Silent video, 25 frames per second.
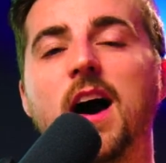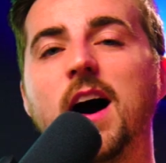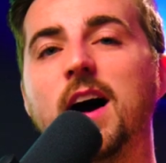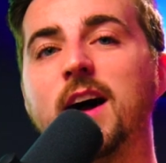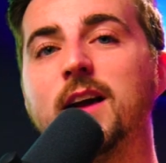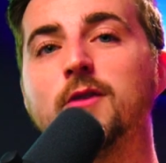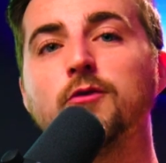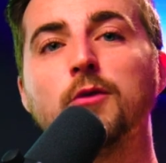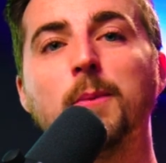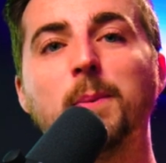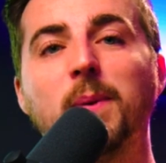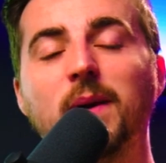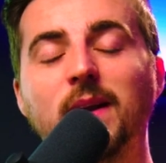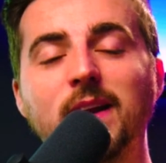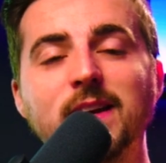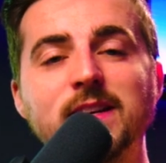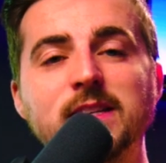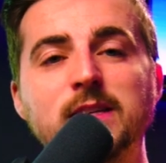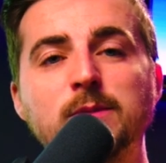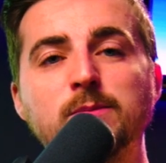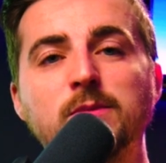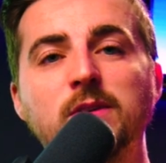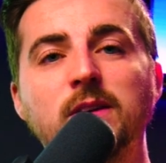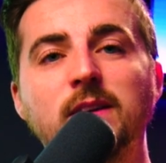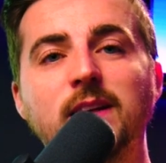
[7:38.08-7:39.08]
eye
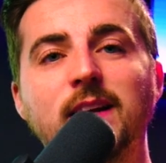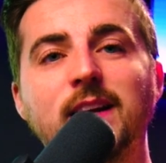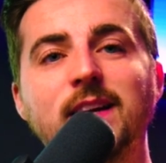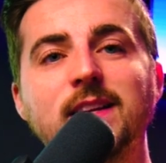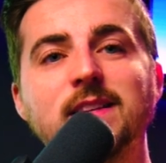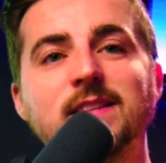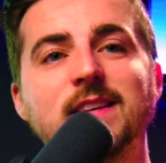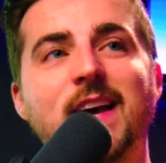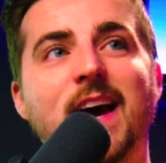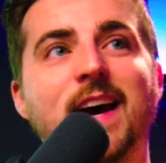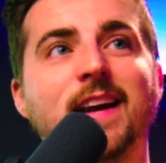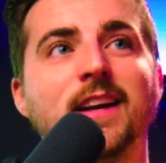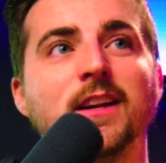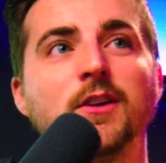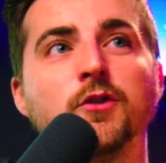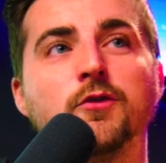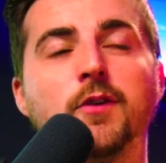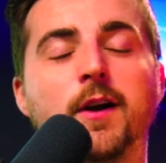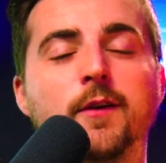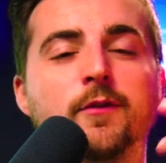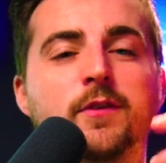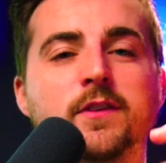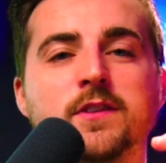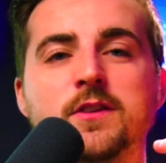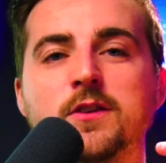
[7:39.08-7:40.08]
replacement, it's adding
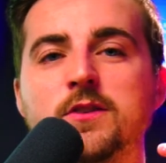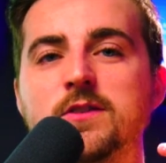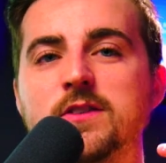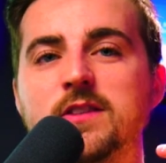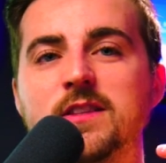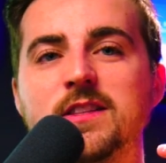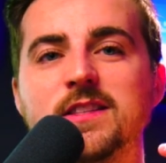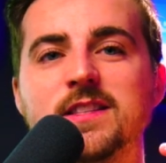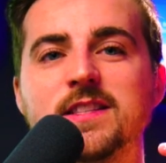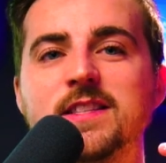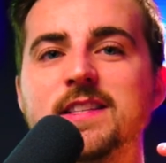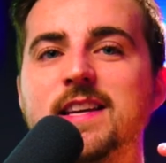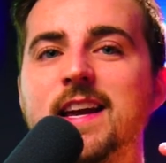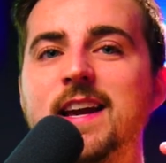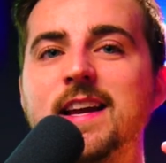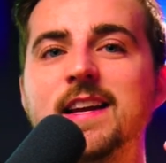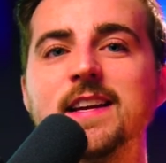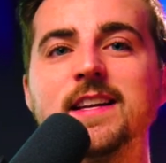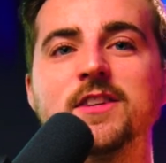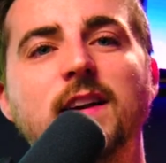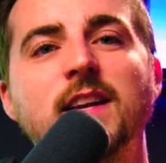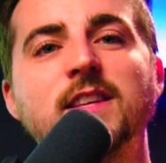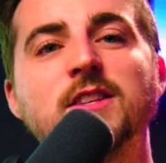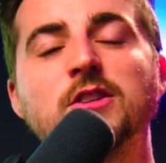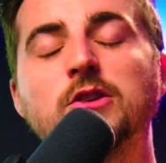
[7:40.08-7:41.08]
graphics onto the
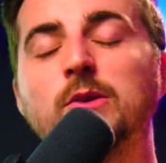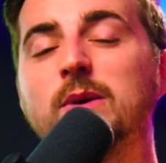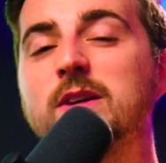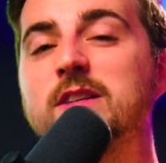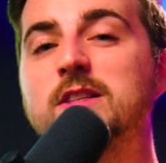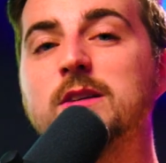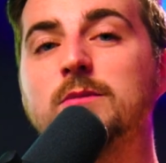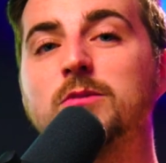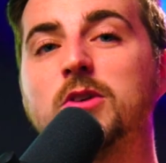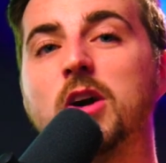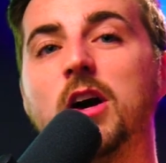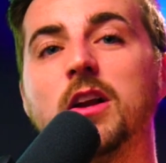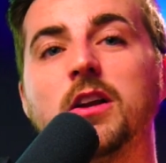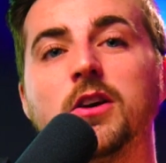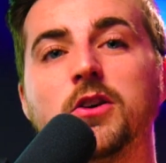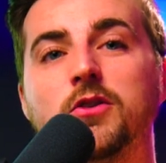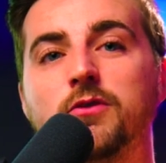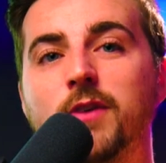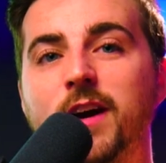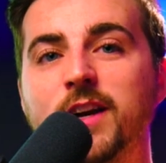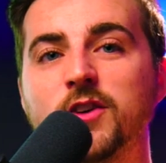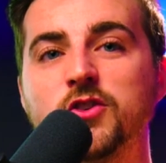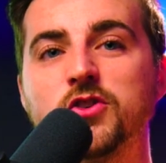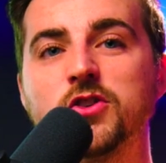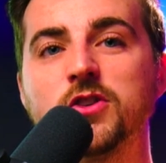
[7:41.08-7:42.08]
skin, it's doing some color
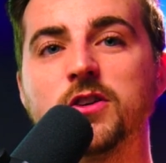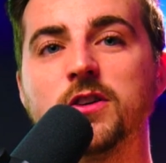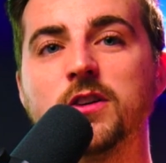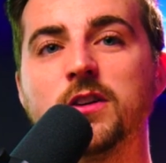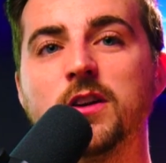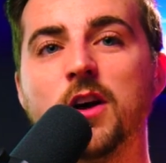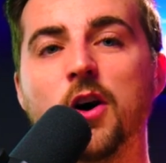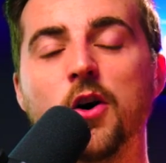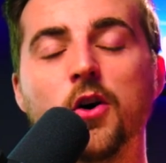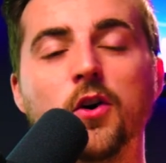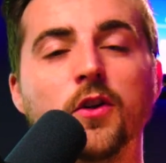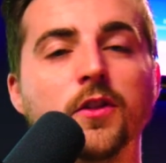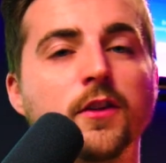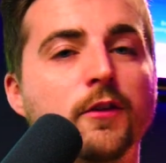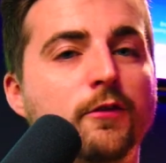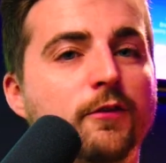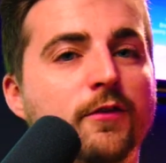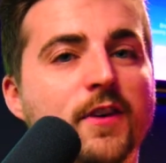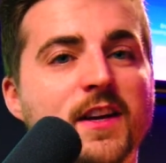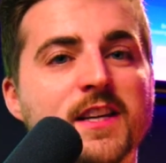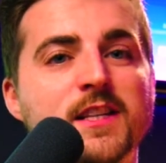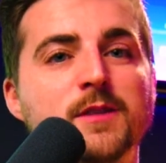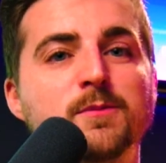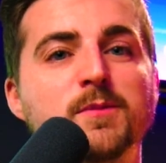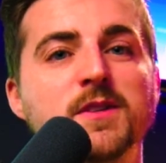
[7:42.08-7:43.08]
correction on the
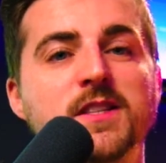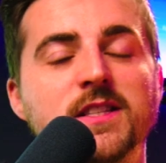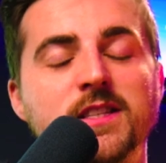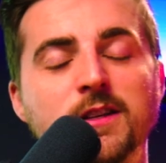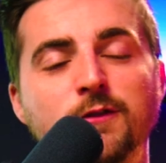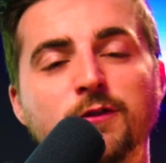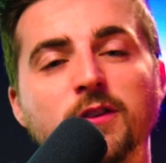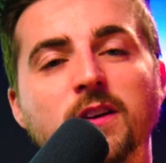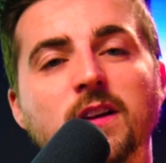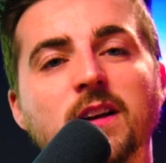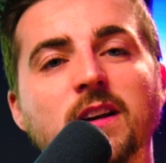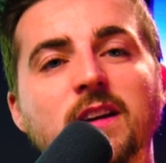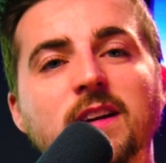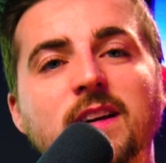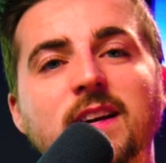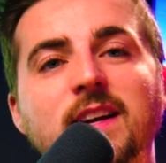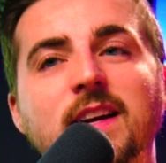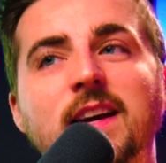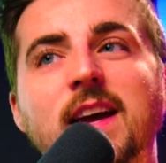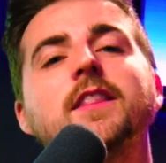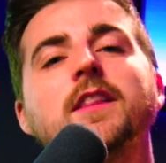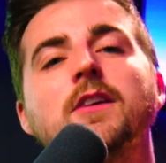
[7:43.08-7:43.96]
face specifically.